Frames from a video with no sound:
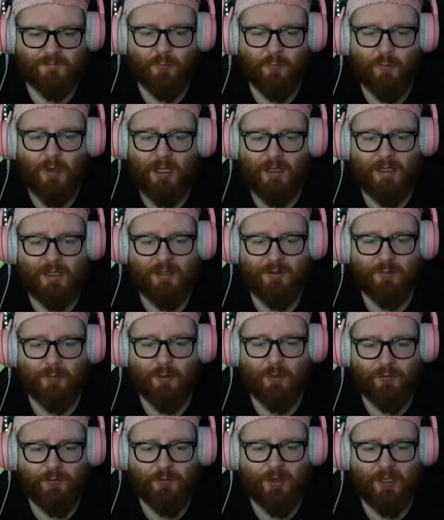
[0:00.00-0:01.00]
Well, it's
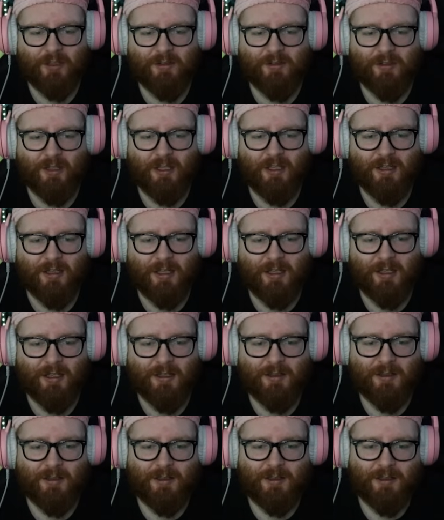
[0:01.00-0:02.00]
more funny seeing like
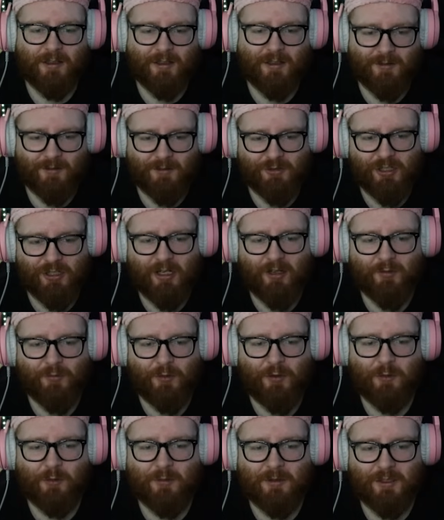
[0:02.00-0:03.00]
Jennifer
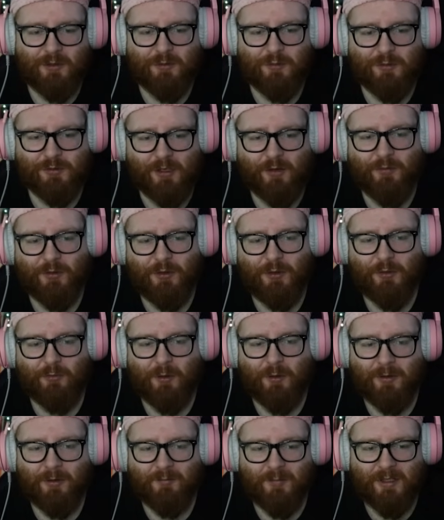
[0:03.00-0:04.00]
Coolidge was offered the
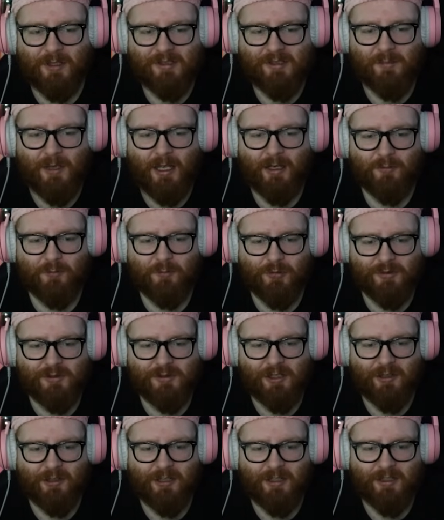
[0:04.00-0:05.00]
role of Miss Man, but
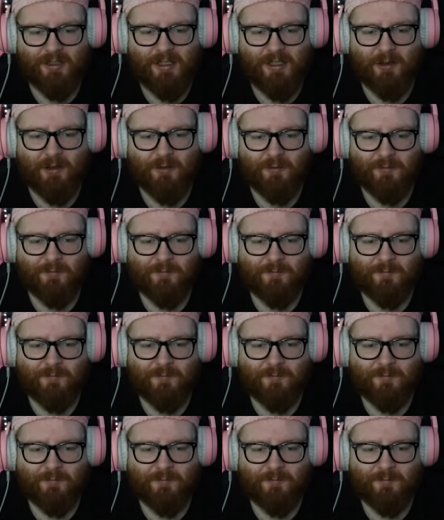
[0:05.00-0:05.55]
turned it down.